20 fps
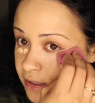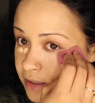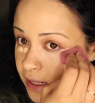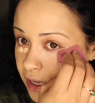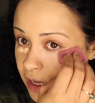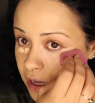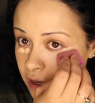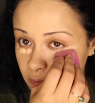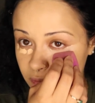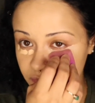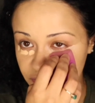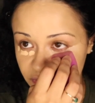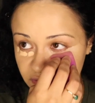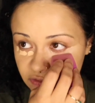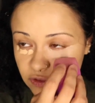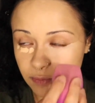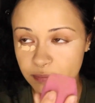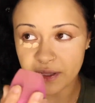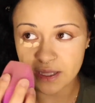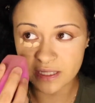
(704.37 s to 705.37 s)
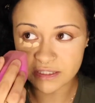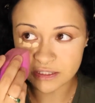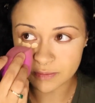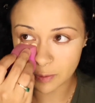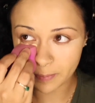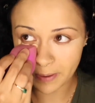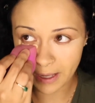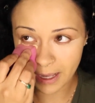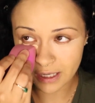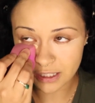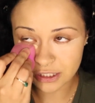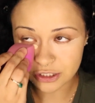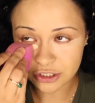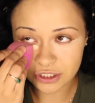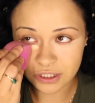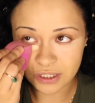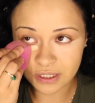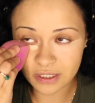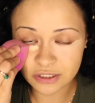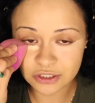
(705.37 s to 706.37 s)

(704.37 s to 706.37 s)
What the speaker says: now, and like the plantable packaging.